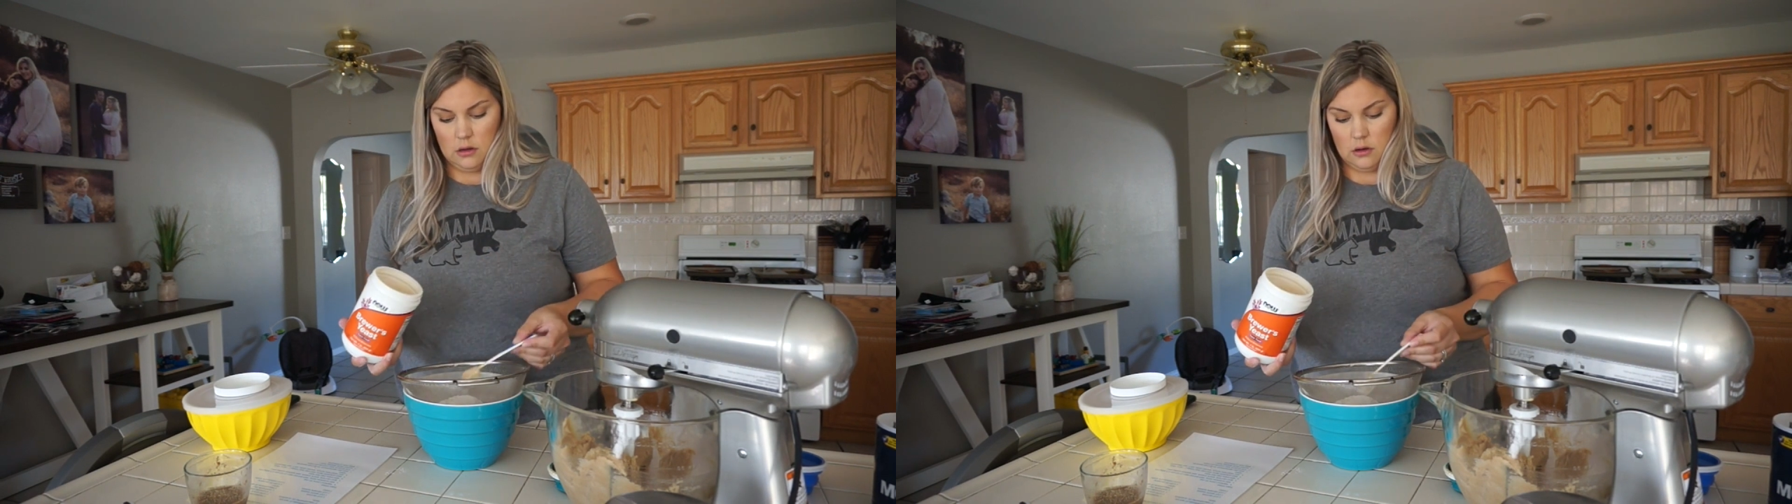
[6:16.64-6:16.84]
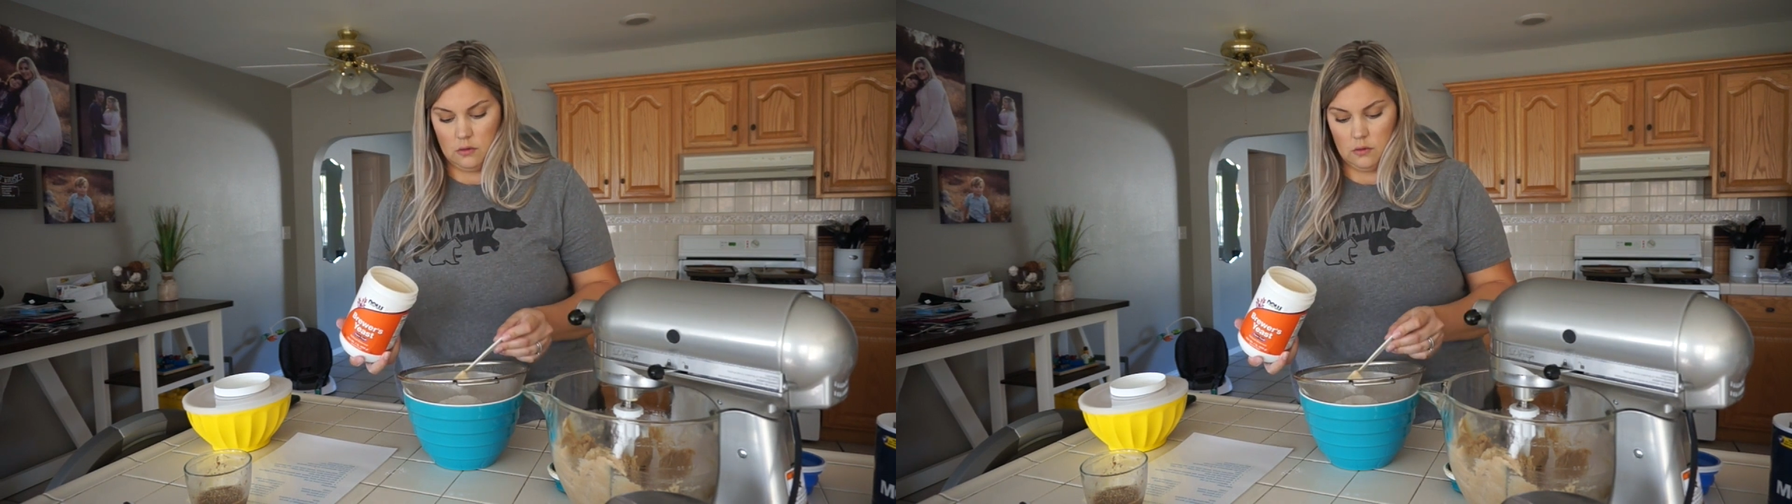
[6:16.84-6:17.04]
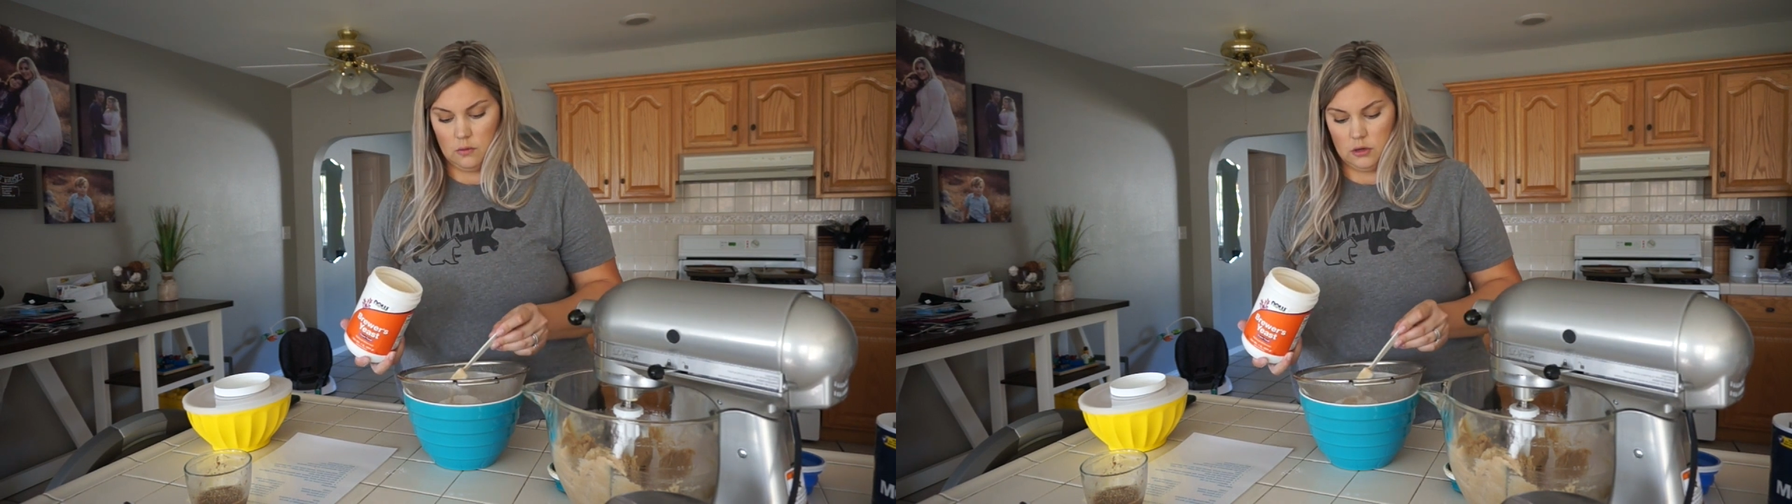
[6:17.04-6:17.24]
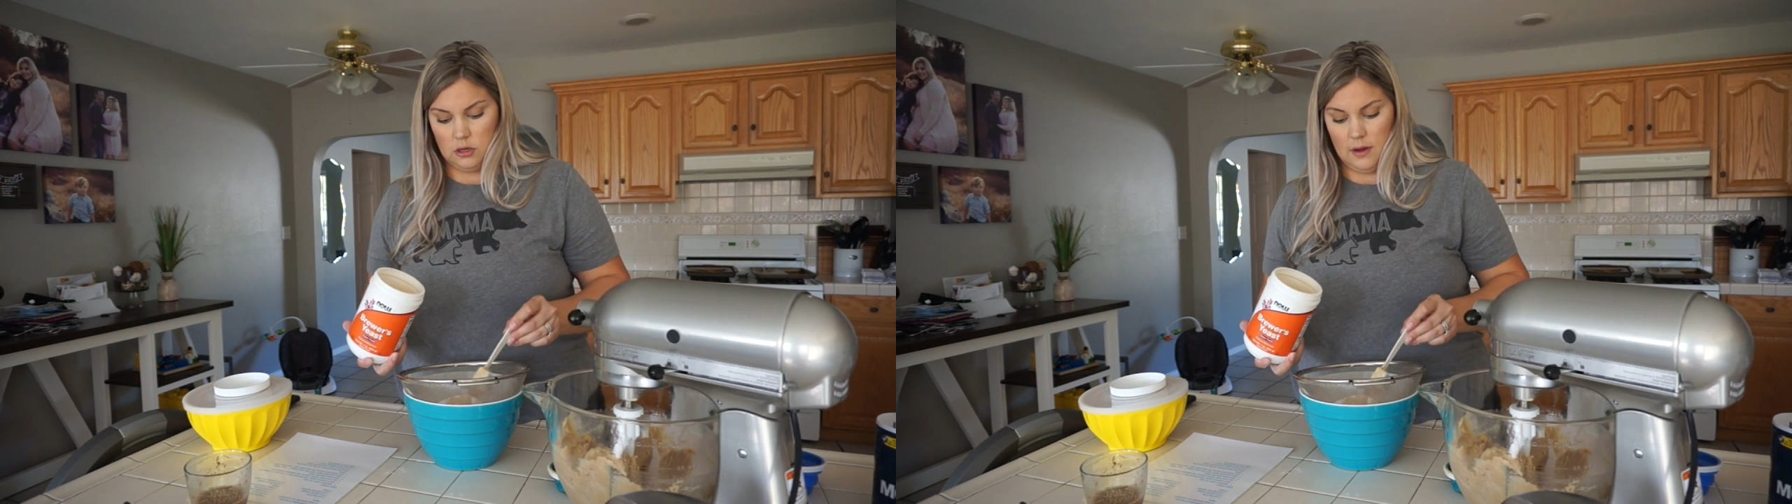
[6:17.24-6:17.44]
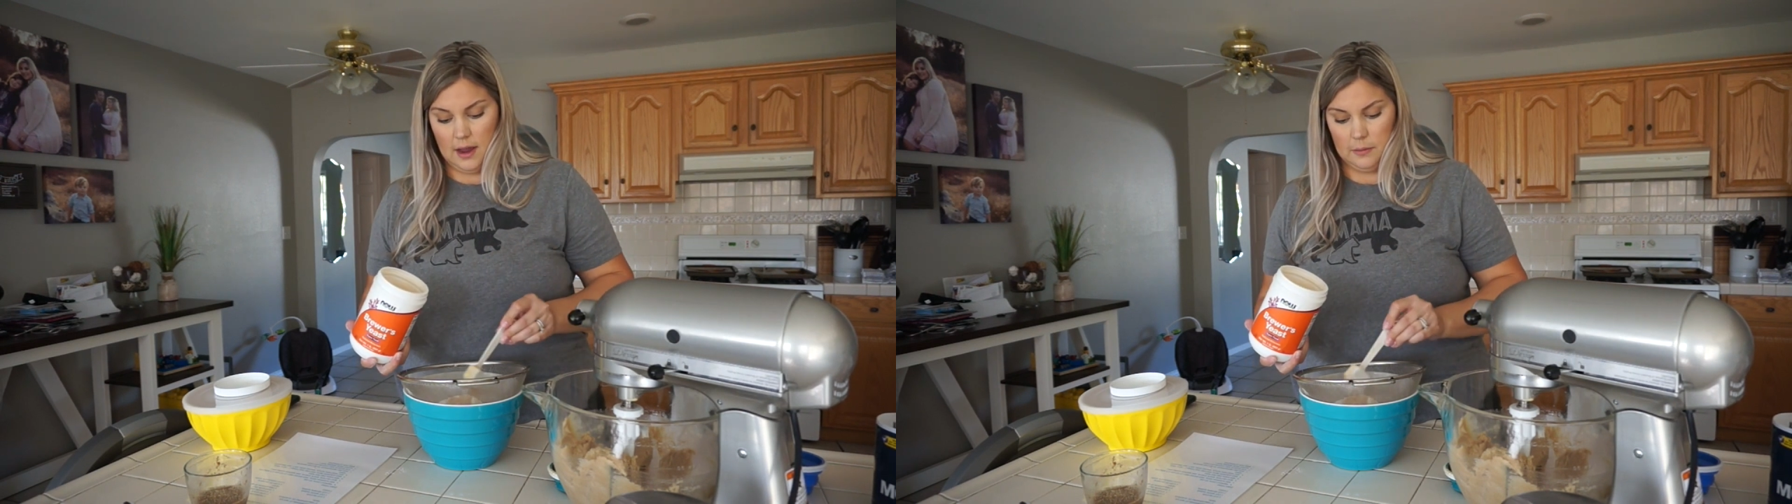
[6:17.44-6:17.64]
go
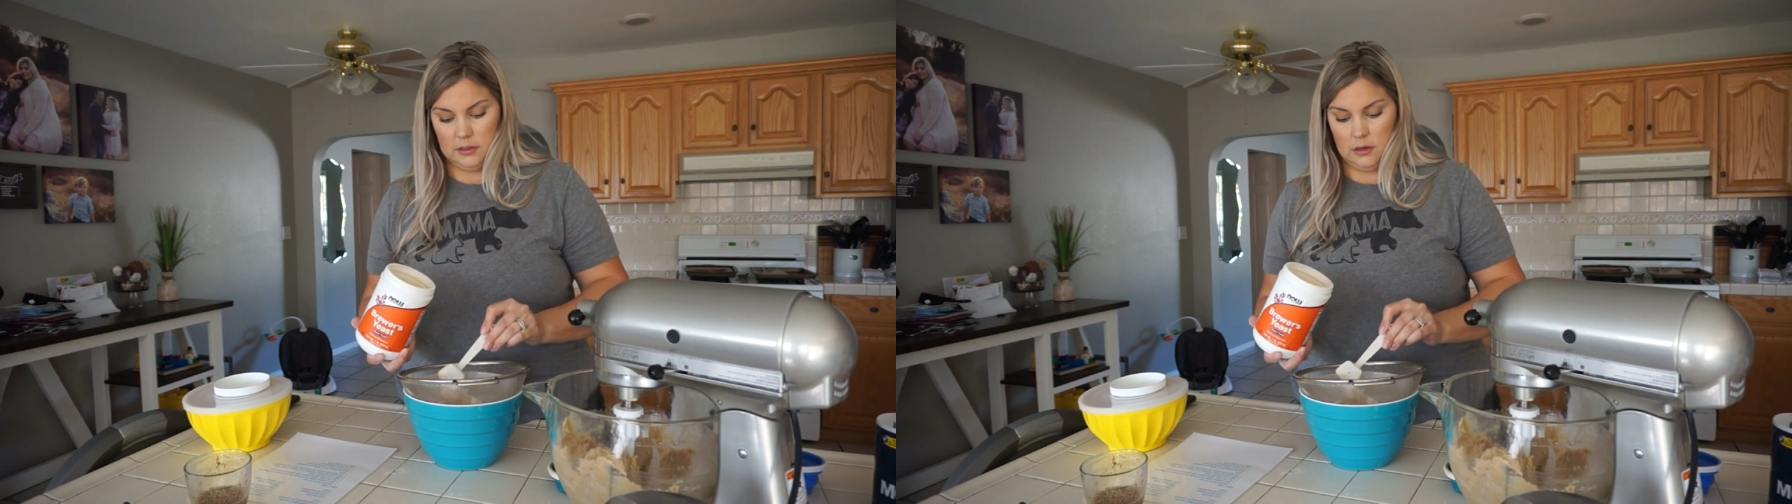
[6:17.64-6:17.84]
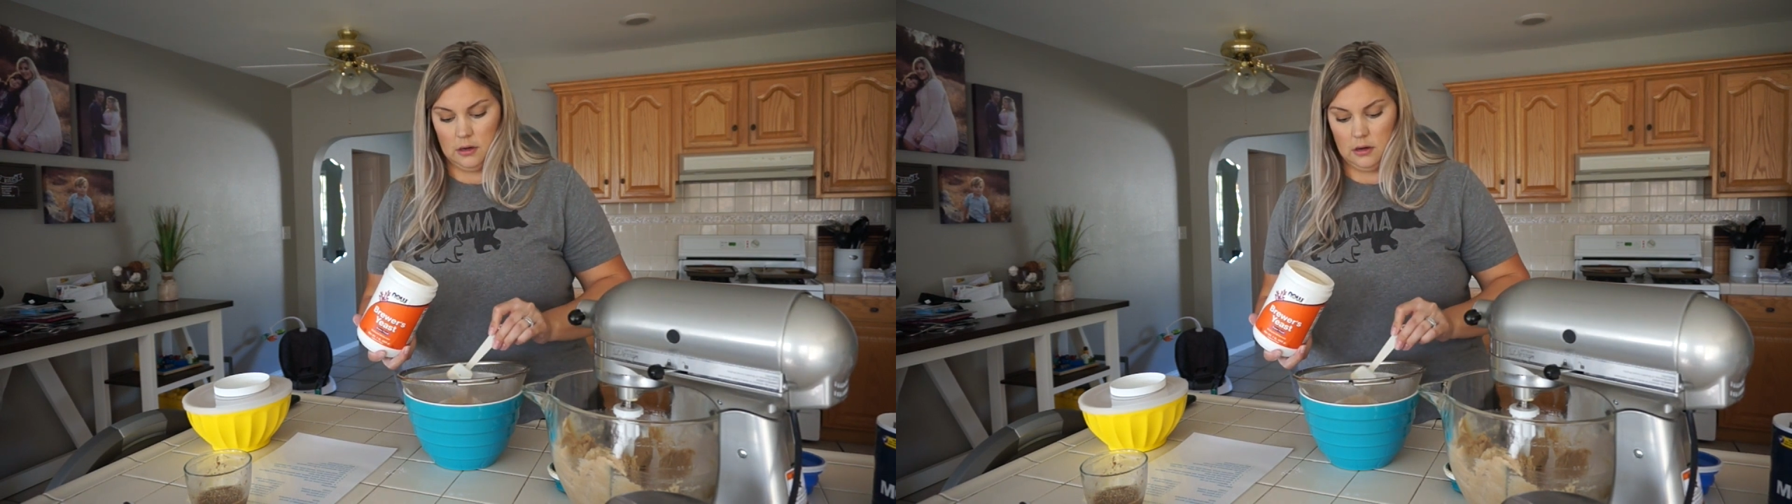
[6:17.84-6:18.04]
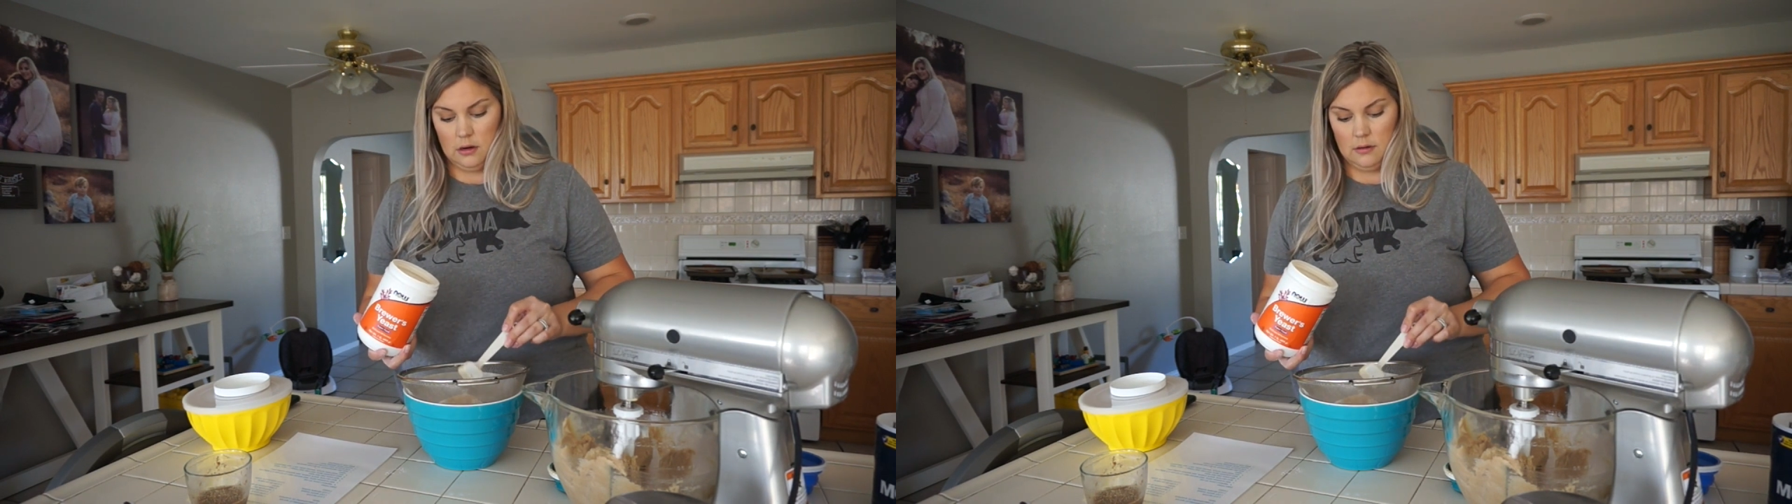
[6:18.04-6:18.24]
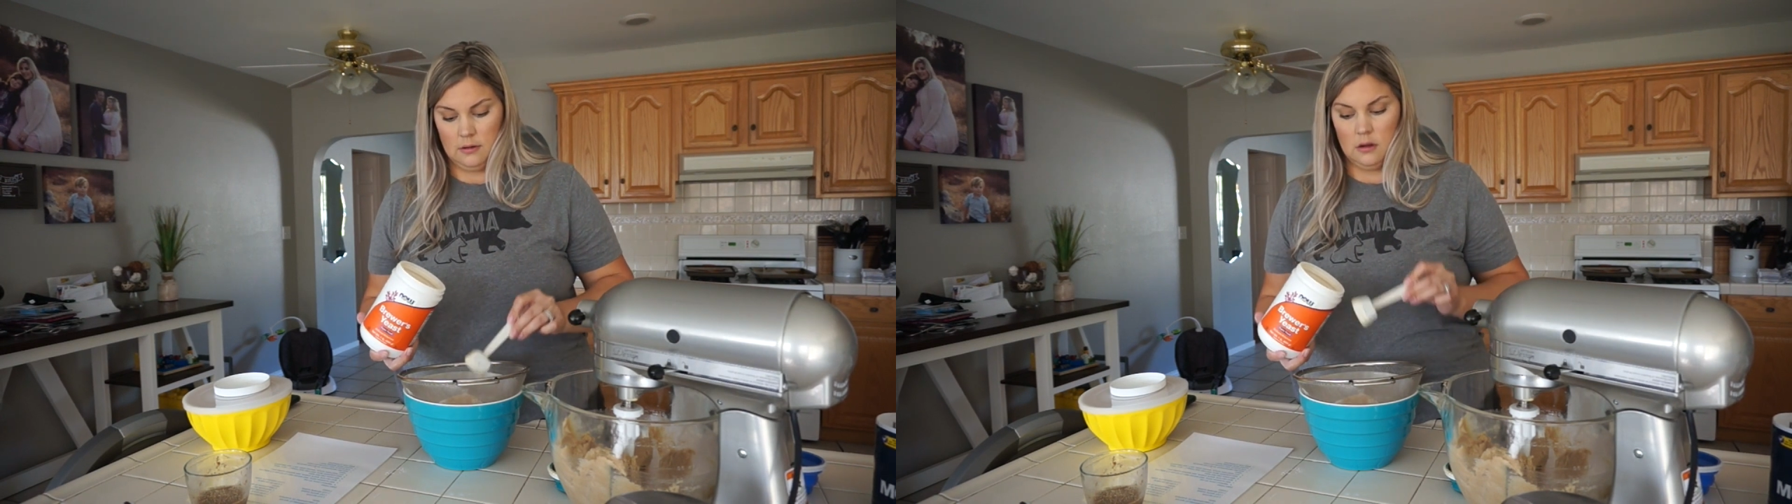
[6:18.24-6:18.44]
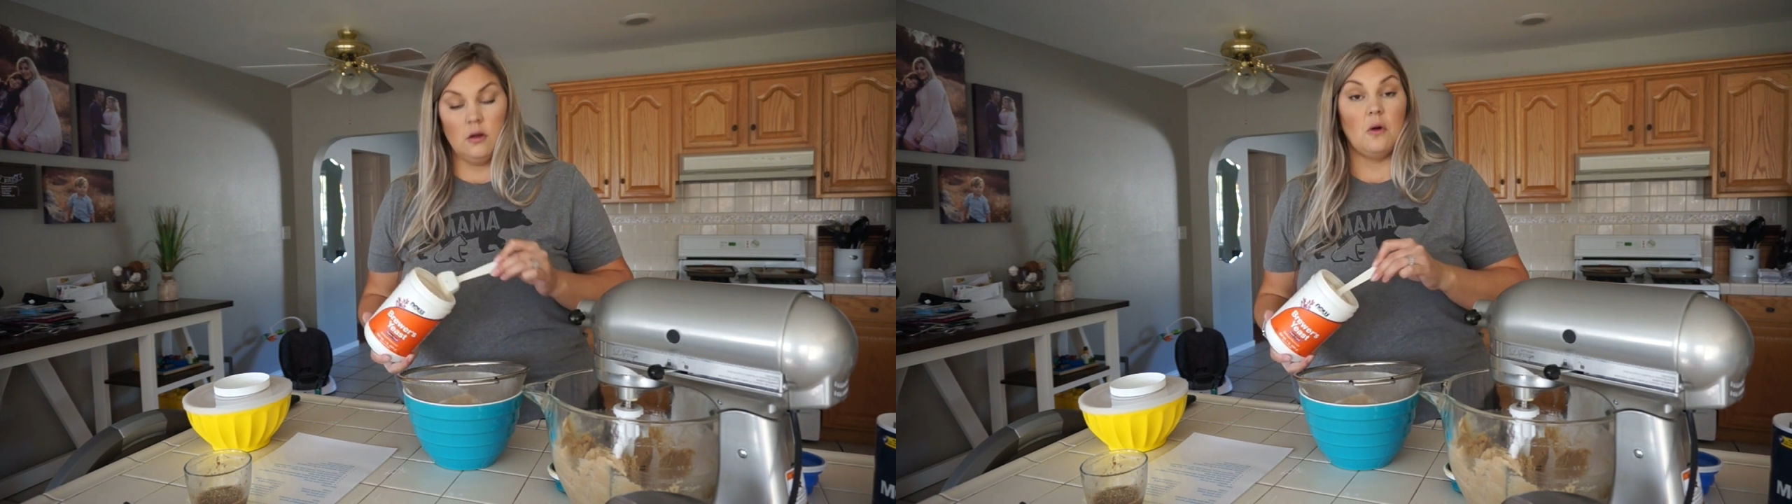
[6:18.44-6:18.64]
to
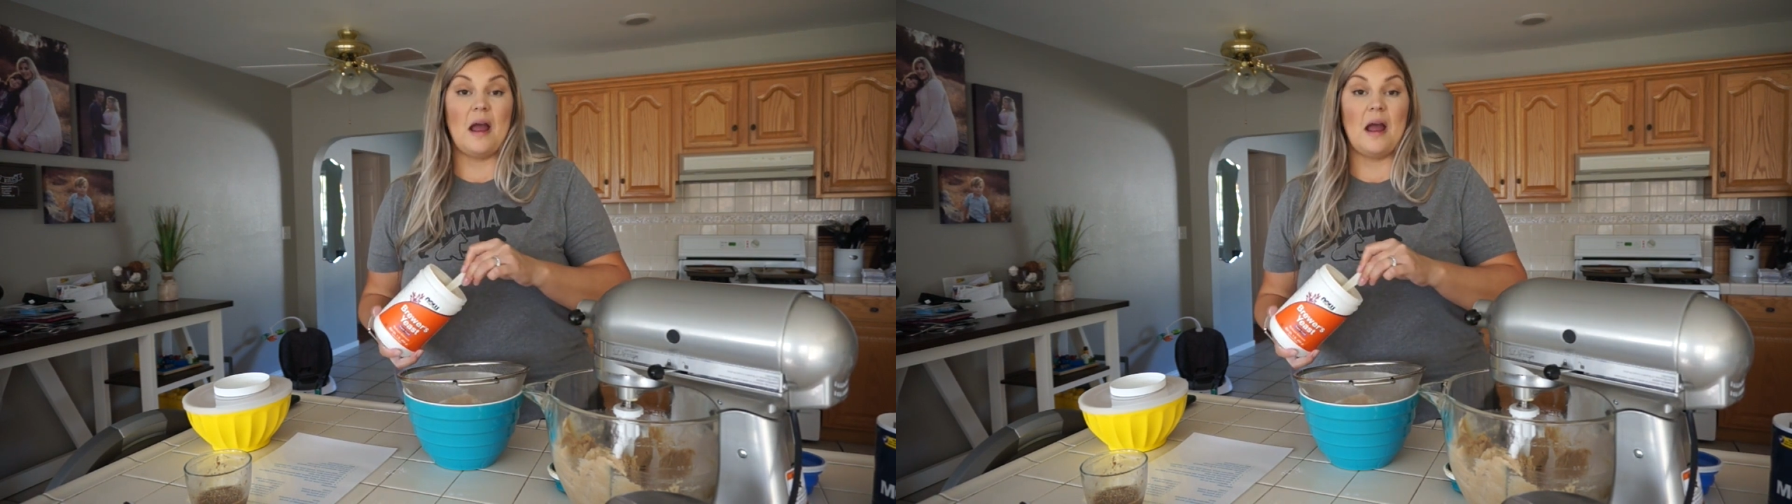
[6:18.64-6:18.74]
Amazon,